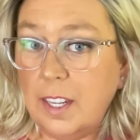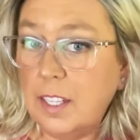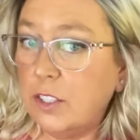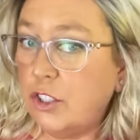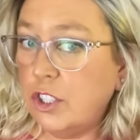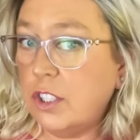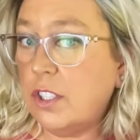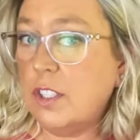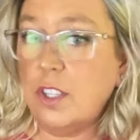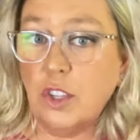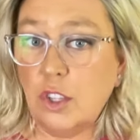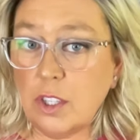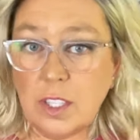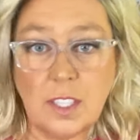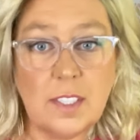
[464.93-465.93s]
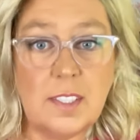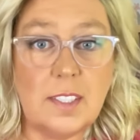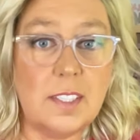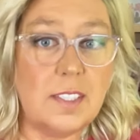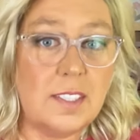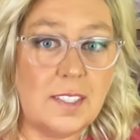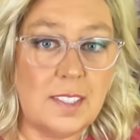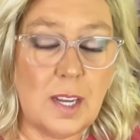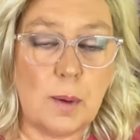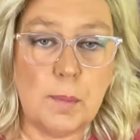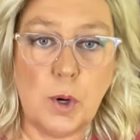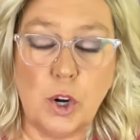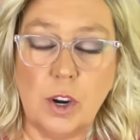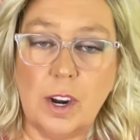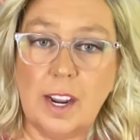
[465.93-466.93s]
It just looks
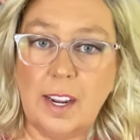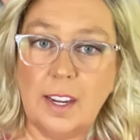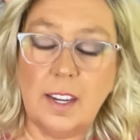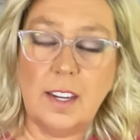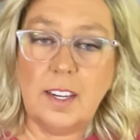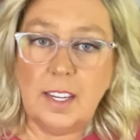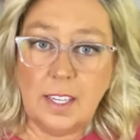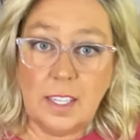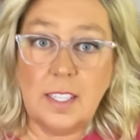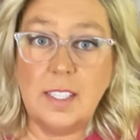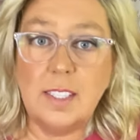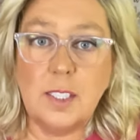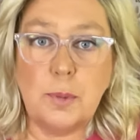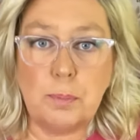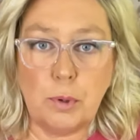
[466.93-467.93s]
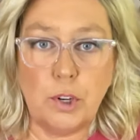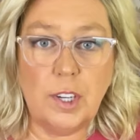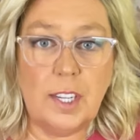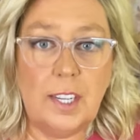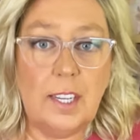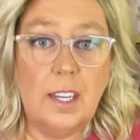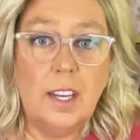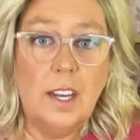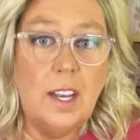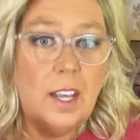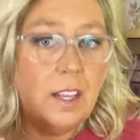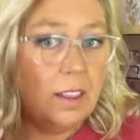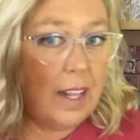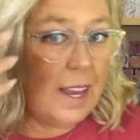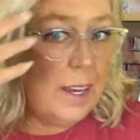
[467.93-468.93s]
summer, and it is pretty
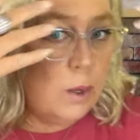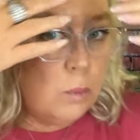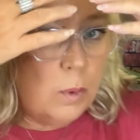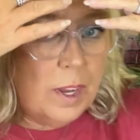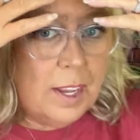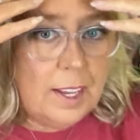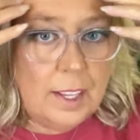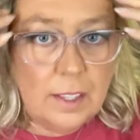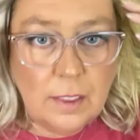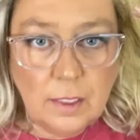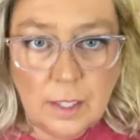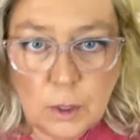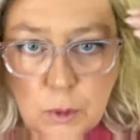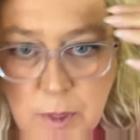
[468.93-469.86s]
lightweight and low